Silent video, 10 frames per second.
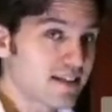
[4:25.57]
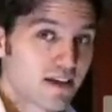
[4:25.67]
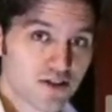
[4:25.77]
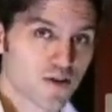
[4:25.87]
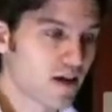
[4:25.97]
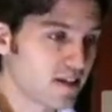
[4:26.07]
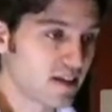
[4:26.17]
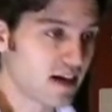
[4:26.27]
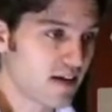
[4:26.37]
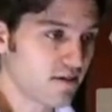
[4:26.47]
That sounds
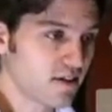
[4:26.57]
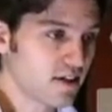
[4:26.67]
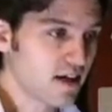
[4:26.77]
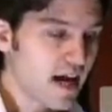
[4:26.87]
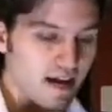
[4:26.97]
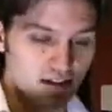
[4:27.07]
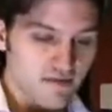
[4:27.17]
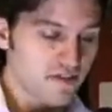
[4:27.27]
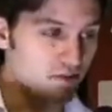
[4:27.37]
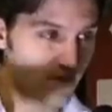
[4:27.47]
crazy now and in
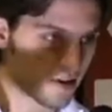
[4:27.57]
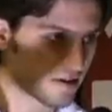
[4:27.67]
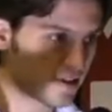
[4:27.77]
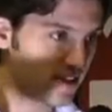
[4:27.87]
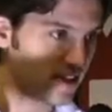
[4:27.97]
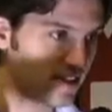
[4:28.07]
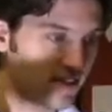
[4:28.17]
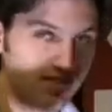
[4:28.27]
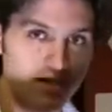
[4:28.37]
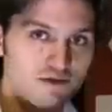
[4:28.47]
a few years it's going
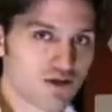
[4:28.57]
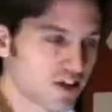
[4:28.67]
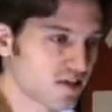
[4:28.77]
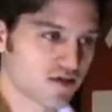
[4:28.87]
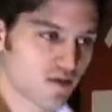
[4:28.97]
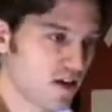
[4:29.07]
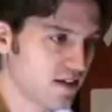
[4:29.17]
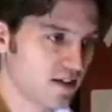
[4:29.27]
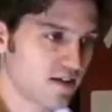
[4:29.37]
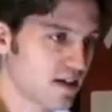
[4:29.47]
to sound just as
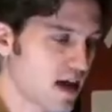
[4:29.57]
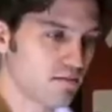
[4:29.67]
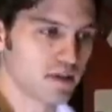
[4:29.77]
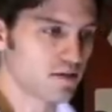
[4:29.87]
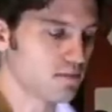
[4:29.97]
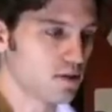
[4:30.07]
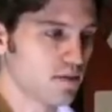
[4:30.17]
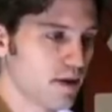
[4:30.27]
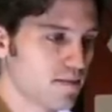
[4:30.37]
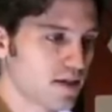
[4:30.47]
crazy to not build a
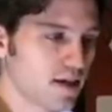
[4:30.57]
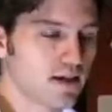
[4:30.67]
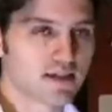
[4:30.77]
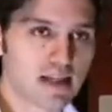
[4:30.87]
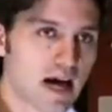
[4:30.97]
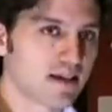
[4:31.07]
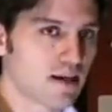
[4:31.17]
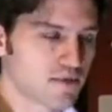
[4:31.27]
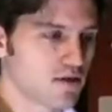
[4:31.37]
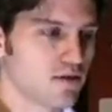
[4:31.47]
mobile website it's not
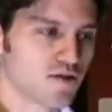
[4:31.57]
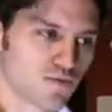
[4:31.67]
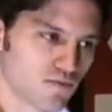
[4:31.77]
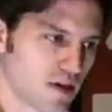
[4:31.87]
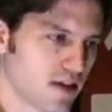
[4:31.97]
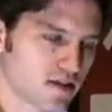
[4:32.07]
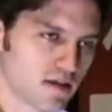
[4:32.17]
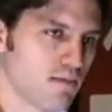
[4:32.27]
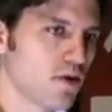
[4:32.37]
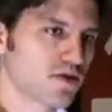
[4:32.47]
optional it's it's
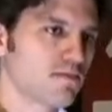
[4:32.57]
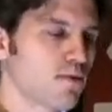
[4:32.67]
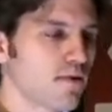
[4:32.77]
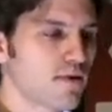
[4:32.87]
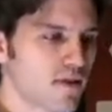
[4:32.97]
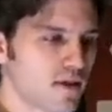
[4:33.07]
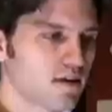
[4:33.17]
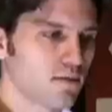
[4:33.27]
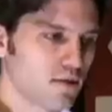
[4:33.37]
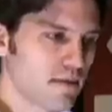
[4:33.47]
the most important
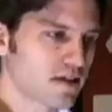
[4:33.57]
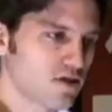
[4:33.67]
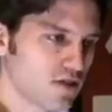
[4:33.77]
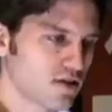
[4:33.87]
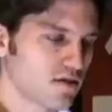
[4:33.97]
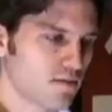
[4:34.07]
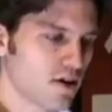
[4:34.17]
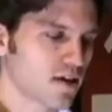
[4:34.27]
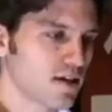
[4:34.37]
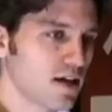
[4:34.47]
thing that we're messaging to the
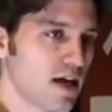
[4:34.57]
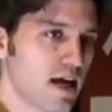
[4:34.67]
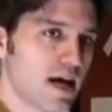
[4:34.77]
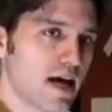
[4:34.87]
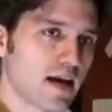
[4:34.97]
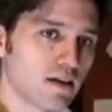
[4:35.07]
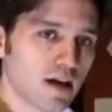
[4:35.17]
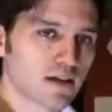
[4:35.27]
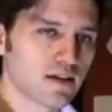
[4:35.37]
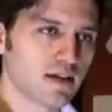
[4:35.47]
market and
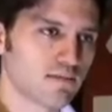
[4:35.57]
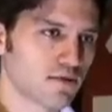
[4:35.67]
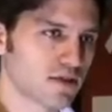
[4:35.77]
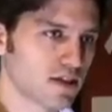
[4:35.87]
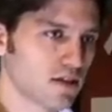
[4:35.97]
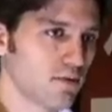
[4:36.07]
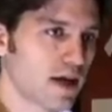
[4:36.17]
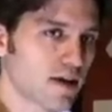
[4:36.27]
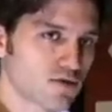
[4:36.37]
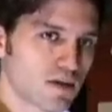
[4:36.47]
luckily in brazil
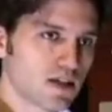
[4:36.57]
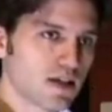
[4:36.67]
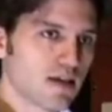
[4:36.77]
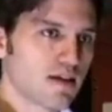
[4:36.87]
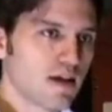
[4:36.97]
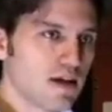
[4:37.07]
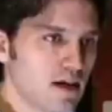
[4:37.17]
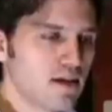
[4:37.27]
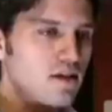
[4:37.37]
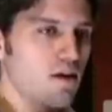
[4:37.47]
we actually see that
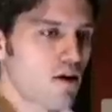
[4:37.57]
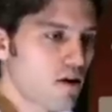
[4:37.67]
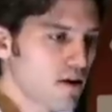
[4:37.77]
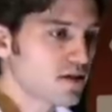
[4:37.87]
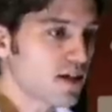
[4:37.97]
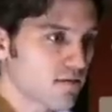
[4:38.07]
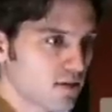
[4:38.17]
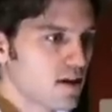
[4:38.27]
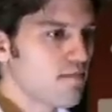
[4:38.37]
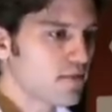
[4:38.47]
there are
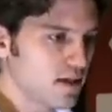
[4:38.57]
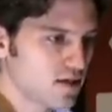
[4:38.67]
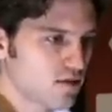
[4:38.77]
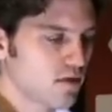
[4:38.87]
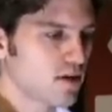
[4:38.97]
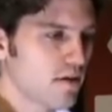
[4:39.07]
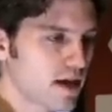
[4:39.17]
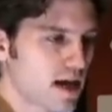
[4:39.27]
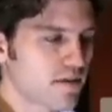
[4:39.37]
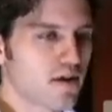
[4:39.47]
several companies who are
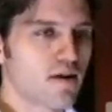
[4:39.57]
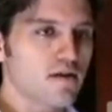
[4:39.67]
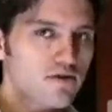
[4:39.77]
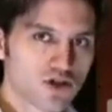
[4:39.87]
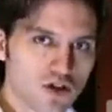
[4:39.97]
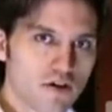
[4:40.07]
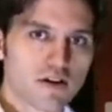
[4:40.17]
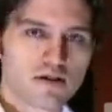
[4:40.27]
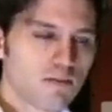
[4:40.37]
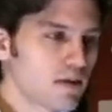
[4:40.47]
going out there and they're
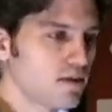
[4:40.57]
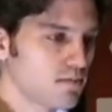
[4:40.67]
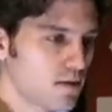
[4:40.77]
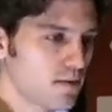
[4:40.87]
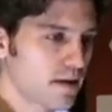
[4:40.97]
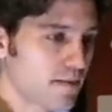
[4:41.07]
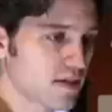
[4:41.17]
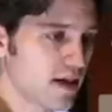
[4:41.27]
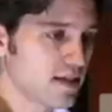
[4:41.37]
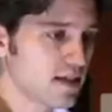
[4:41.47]
starting to build mobile
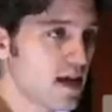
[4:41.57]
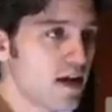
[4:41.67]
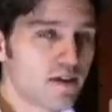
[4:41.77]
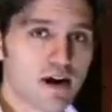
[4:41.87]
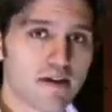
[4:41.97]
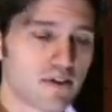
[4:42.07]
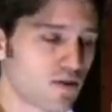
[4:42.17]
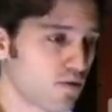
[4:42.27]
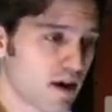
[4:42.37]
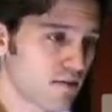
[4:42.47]
websites they're
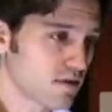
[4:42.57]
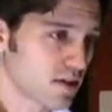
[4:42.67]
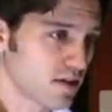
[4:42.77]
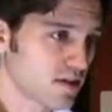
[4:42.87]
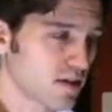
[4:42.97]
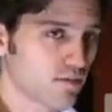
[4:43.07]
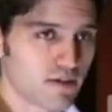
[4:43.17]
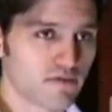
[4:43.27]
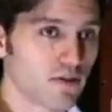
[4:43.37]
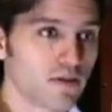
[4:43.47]
having great results and we
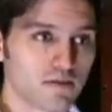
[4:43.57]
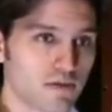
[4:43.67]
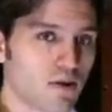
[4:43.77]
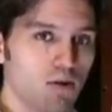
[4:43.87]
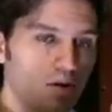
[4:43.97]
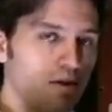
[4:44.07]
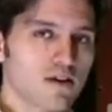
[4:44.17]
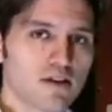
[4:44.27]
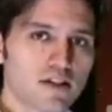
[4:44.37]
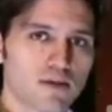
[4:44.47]
full we
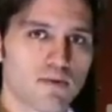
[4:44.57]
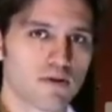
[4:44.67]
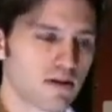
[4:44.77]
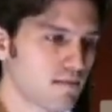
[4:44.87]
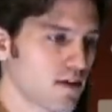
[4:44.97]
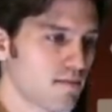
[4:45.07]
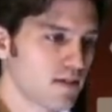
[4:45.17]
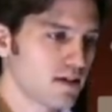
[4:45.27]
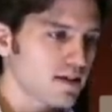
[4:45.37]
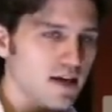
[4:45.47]
wholeheartedly support them
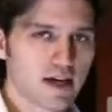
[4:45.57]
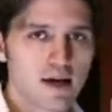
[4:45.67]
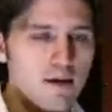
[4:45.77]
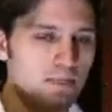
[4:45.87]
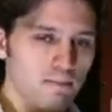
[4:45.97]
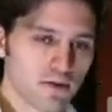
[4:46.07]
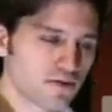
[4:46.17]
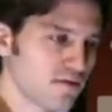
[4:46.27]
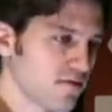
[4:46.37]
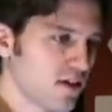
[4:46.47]
companies like
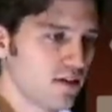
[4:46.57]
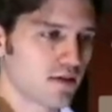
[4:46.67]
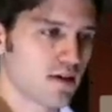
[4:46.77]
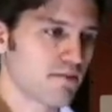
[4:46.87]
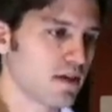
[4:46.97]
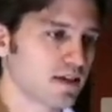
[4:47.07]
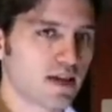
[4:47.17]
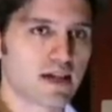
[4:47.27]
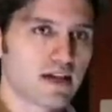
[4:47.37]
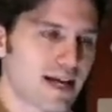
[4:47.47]
Ponto Frio, companies
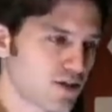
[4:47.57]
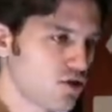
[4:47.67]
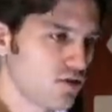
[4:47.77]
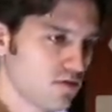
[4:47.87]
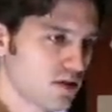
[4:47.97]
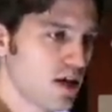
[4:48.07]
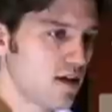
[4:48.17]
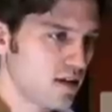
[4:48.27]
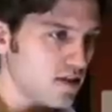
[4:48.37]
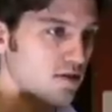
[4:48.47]
like NetShoes.
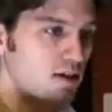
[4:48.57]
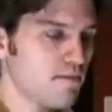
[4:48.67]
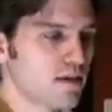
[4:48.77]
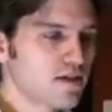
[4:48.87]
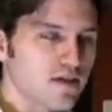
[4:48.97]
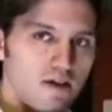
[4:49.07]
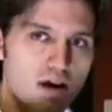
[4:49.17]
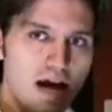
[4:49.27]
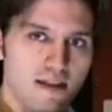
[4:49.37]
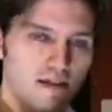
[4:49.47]
These are companies that
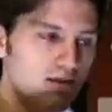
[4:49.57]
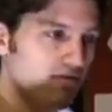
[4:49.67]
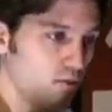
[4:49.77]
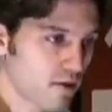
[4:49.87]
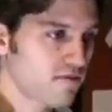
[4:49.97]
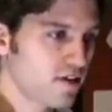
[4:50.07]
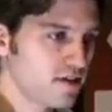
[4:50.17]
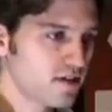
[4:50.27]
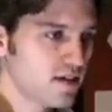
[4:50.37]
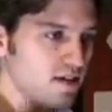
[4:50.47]
are at the
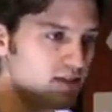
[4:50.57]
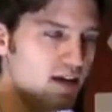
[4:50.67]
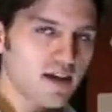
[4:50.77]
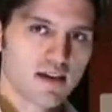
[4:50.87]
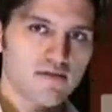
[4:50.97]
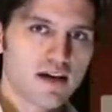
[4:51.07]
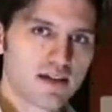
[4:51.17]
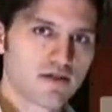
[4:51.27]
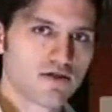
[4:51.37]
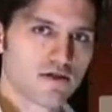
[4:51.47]
forefront, taking
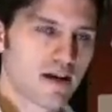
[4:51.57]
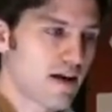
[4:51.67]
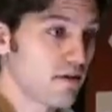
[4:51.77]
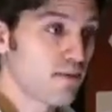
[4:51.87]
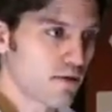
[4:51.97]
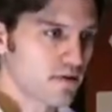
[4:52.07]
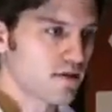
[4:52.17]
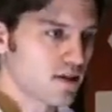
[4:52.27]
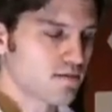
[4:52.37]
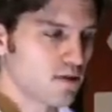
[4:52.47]
advantage of how
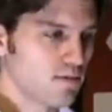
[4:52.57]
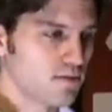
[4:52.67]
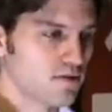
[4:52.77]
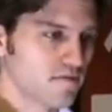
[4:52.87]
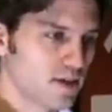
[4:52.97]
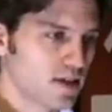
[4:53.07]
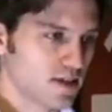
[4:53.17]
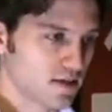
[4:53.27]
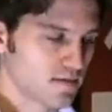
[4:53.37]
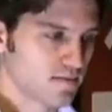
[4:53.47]
important this mobile movement
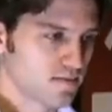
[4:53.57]
is.